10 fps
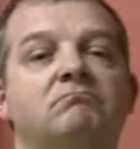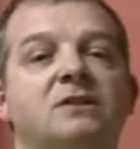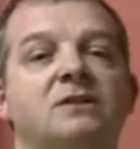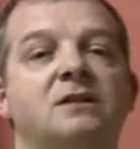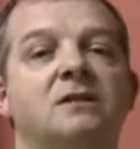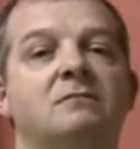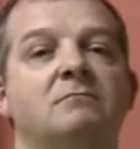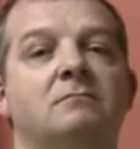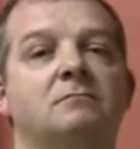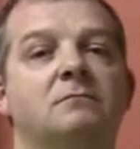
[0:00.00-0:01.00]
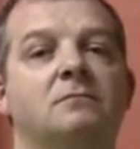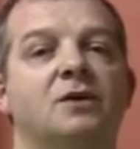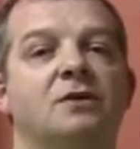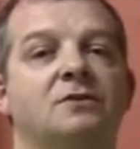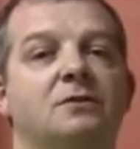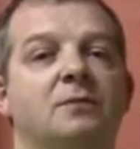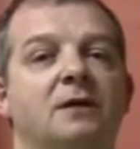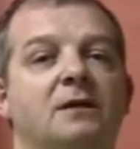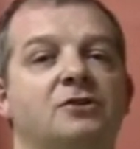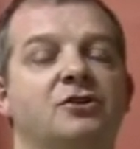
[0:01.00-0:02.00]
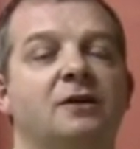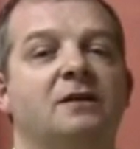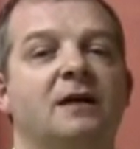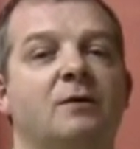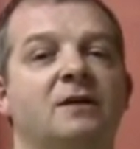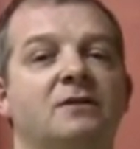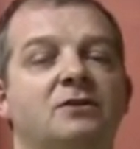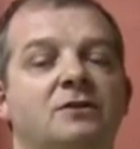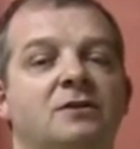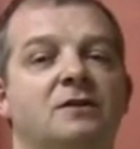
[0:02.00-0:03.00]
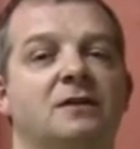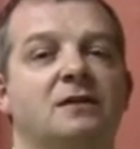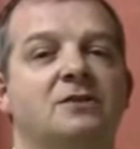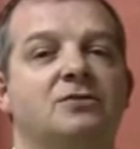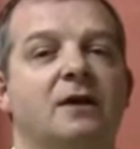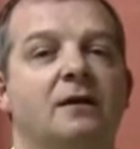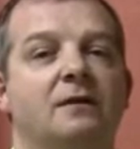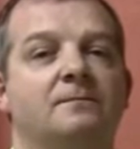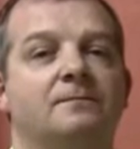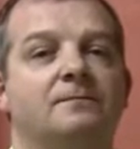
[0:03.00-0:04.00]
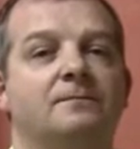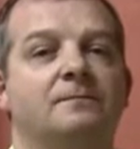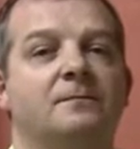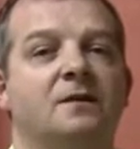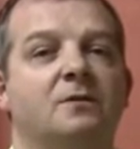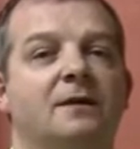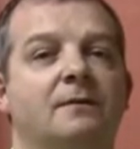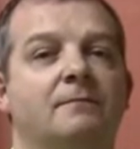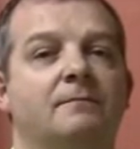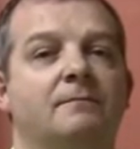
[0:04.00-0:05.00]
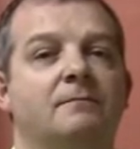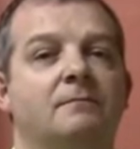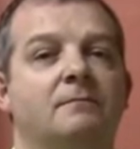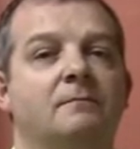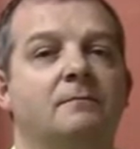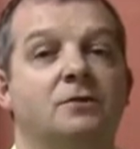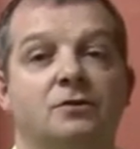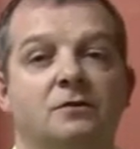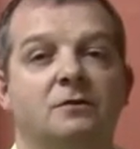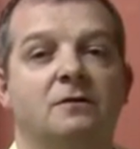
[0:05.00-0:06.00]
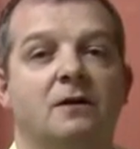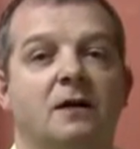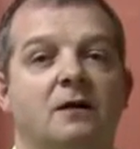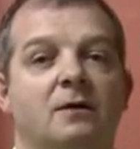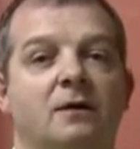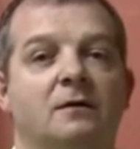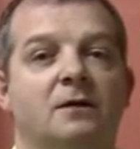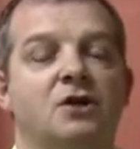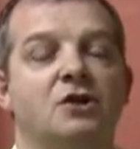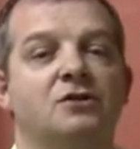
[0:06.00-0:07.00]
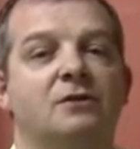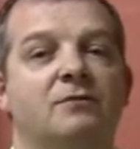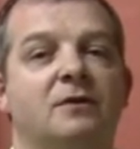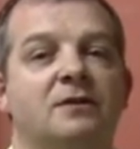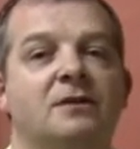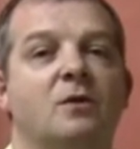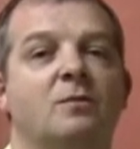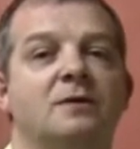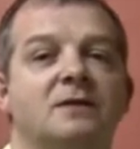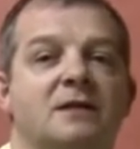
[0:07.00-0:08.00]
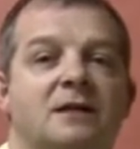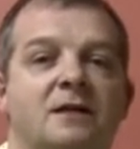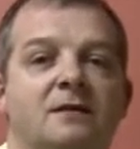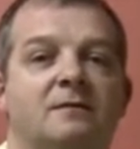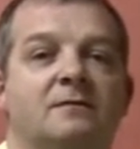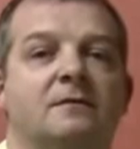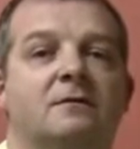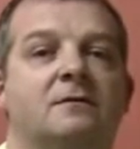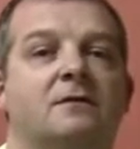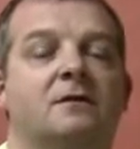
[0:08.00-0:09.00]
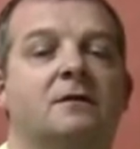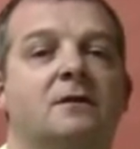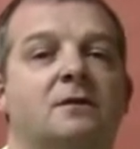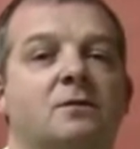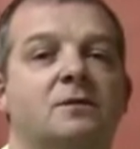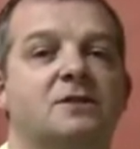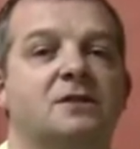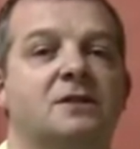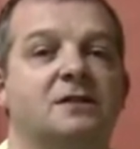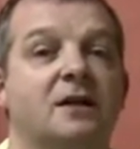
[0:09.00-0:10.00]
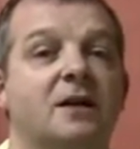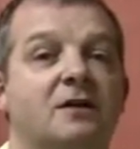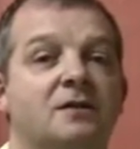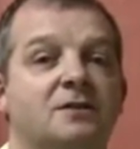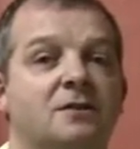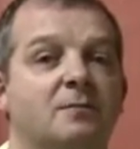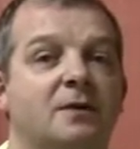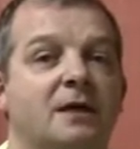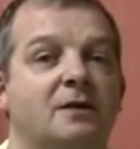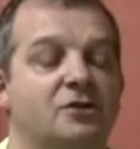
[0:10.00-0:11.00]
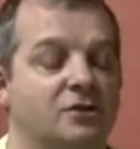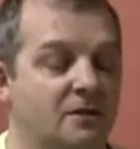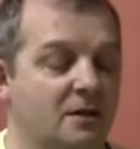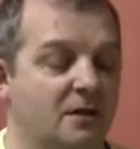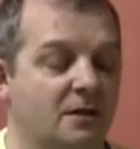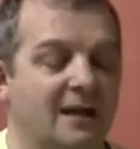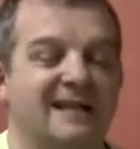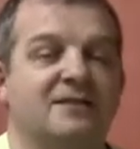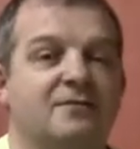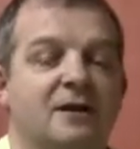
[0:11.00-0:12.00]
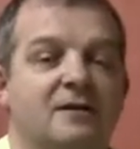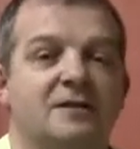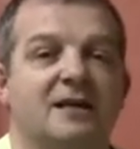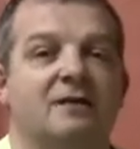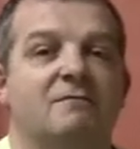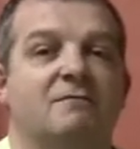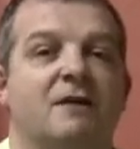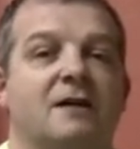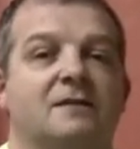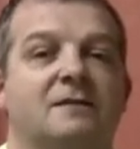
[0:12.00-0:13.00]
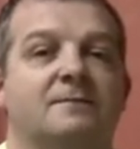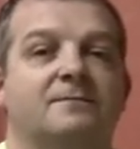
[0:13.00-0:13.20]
that's in concert pitch. Now, we didn't touch the D string, did we? We shouldn't have done anyway. So if we've got the open D, which is still in concert pitch, let's fret the 2nd fret,